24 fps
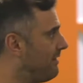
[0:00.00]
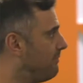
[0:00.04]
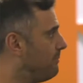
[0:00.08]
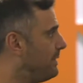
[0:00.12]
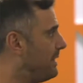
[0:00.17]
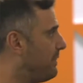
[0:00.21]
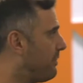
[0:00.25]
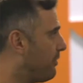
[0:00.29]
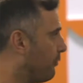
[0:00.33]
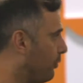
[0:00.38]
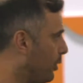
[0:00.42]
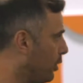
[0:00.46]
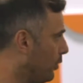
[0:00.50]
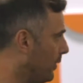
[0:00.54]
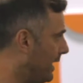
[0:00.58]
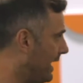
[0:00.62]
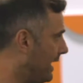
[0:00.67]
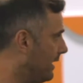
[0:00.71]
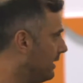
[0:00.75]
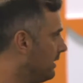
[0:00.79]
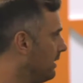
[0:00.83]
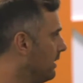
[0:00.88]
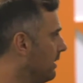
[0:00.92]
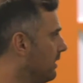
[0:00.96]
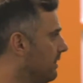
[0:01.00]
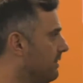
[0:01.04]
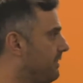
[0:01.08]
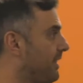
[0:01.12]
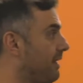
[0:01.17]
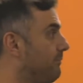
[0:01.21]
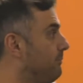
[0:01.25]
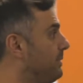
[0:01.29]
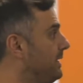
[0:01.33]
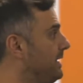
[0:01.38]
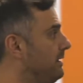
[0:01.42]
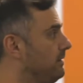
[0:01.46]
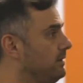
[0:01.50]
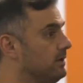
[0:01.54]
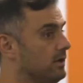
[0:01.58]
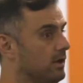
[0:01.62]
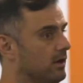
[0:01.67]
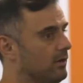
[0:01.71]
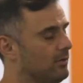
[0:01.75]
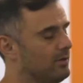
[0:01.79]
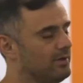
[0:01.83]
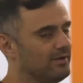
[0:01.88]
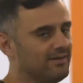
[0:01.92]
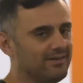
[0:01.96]
that have been through it, that have been,
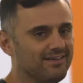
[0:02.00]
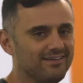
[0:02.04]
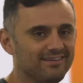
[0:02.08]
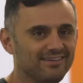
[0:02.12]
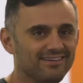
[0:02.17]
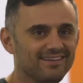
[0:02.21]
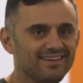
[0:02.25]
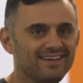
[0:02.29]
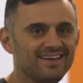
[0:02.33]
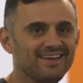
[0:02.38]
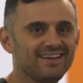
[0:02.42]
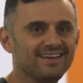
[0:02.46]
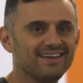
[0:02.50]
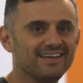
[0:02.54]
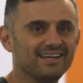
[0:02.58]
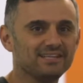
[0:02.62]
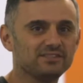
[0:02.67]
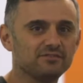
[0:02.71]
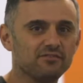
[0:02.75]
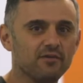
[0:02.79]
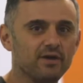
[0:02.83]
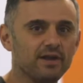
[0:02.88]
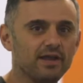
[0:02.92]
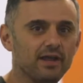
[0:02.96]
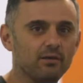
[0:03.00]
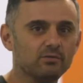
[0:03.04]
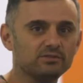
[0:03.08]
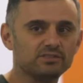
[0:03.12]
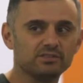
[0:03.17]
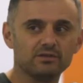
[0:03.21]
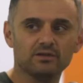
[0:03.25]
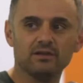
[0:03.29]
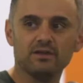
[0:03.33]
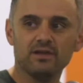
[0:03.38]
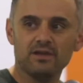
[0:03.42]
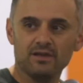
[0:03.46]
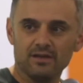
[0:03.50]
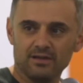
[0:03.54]
it's funny, I was